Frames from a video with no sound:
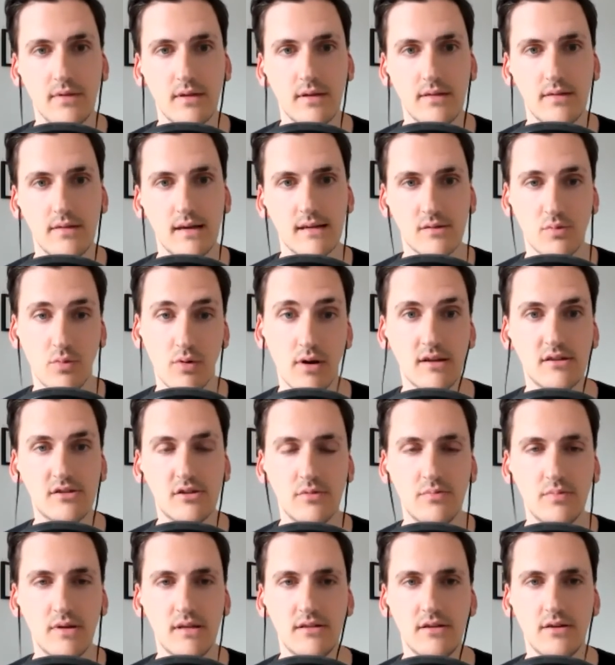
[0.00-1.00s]
That's what I
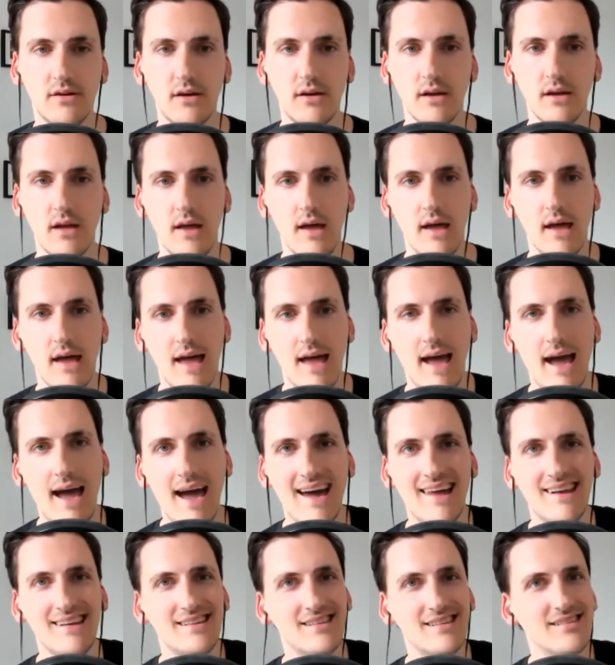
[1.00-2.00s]
should be doing.
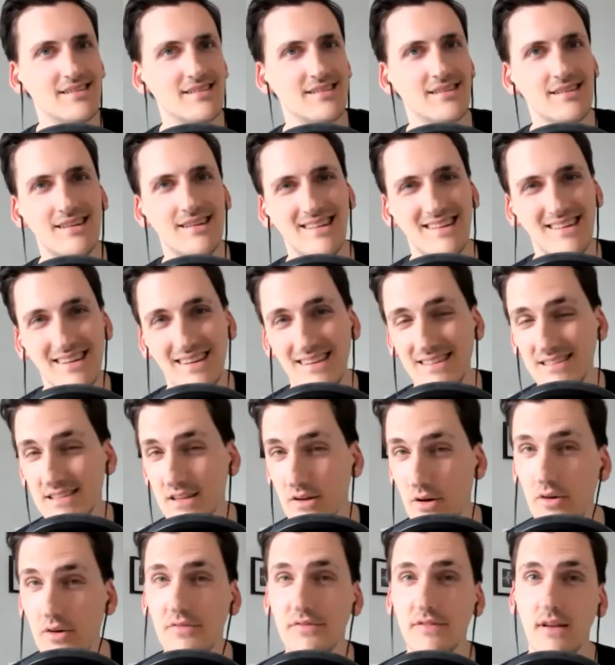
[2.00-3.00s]
And it's
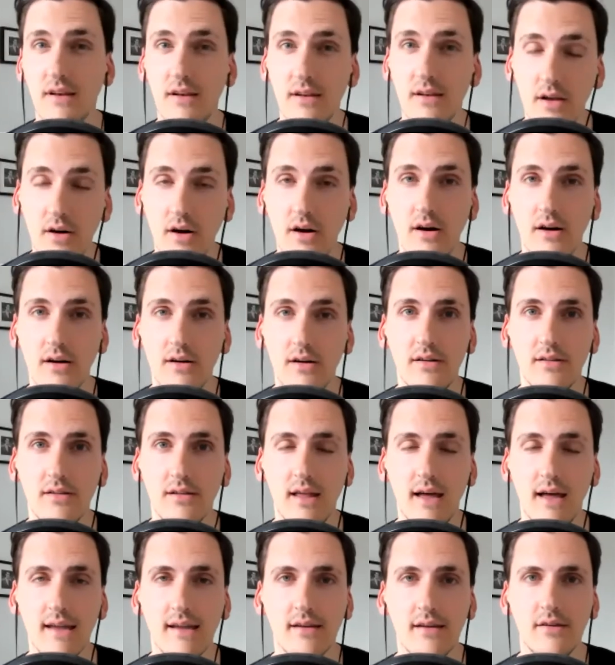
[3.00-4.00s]
often not.
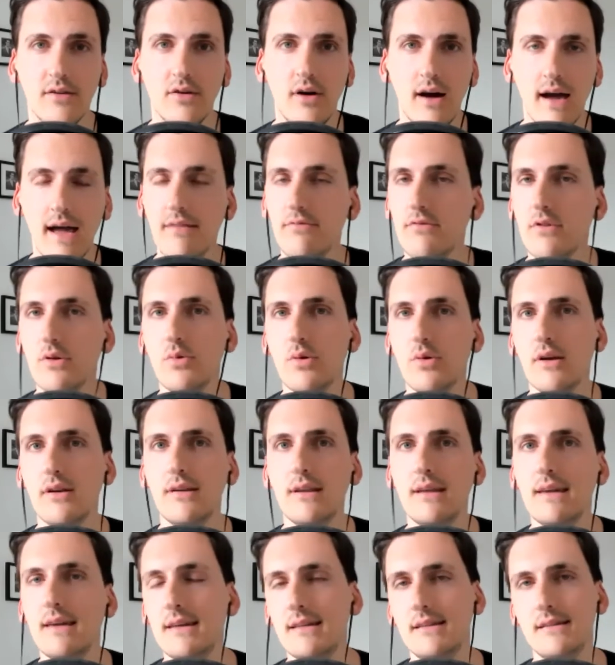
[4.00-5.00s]
Like not everyone
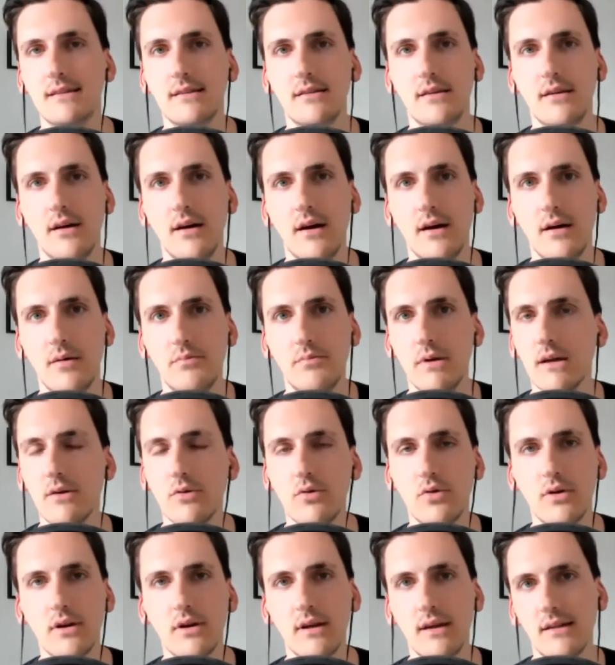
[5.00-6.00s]
needs a big
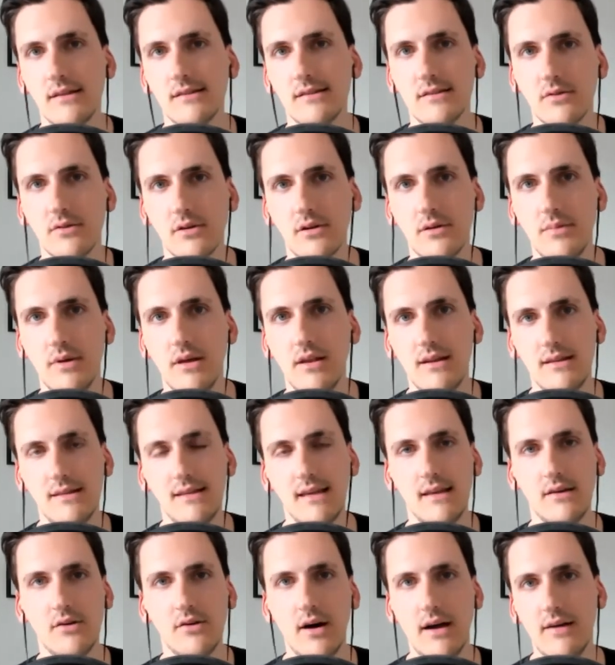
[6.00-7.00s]
audience or
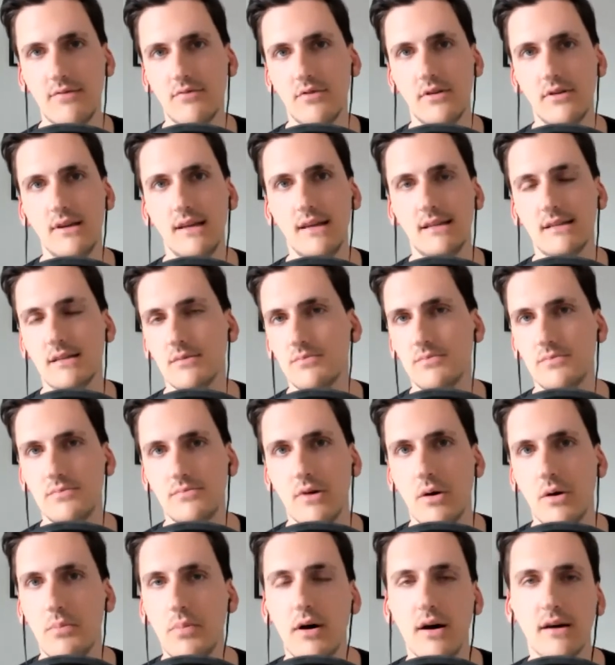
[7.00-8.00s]
community. Not everyone needs a
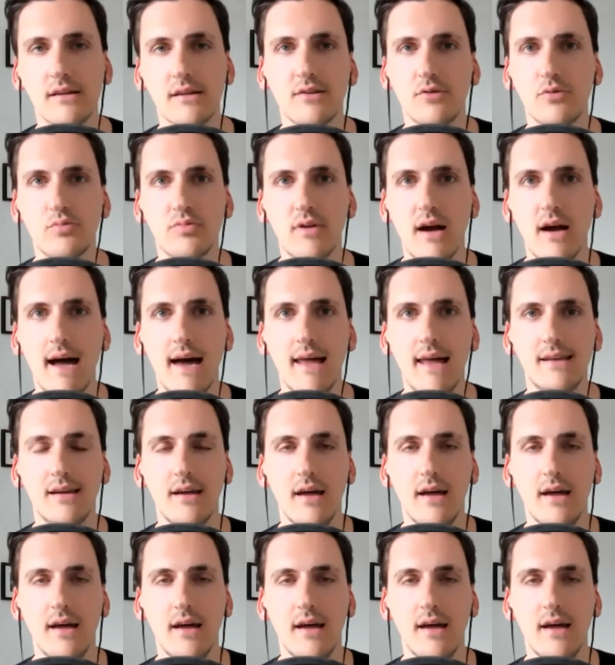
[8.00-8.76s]
personal brand.